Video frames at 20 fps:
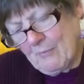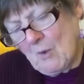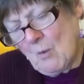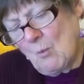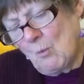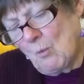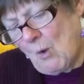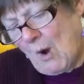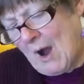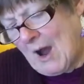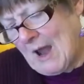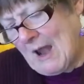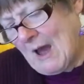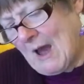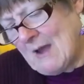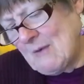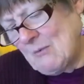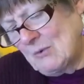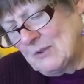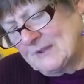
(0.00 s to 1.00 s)
while
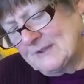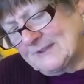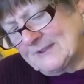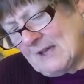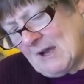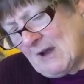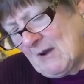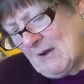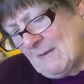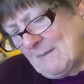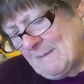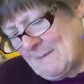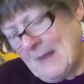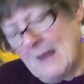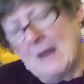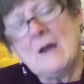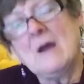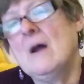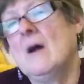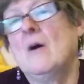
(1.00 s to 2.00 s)
I was
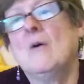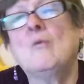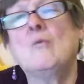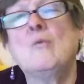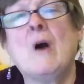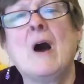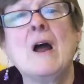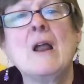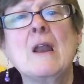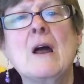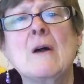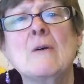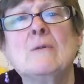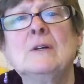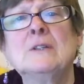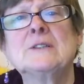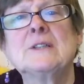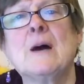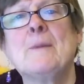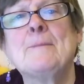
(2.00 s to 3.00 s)

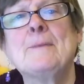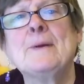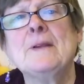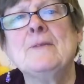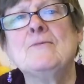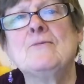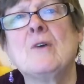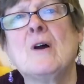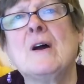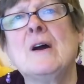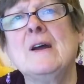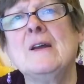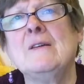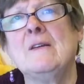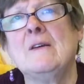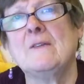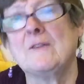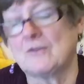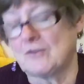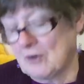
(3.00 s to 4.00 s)
up in Ryde,
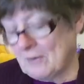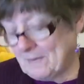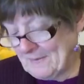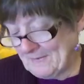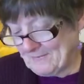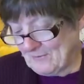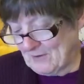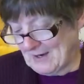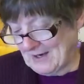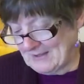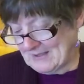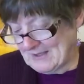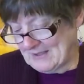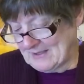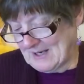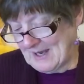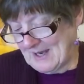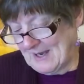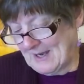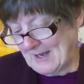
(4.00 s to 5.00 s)
at the top of Ryde
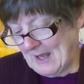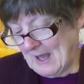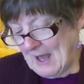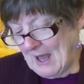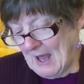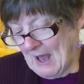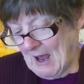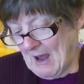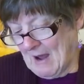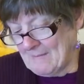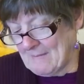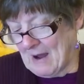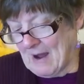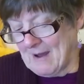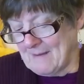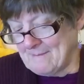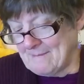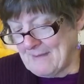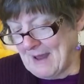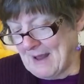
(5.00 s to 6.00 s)
today,
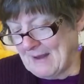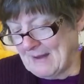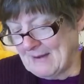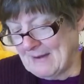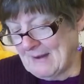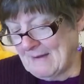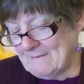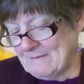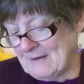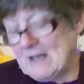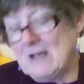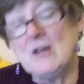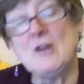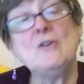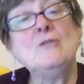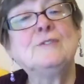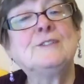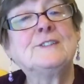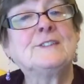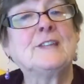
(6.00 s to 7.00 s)
I met lovely
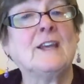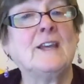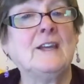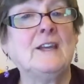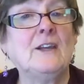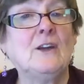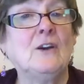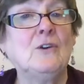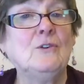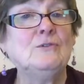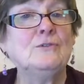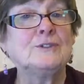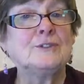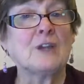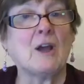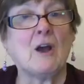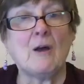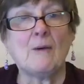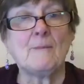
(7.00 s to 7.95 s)
Lucy, who's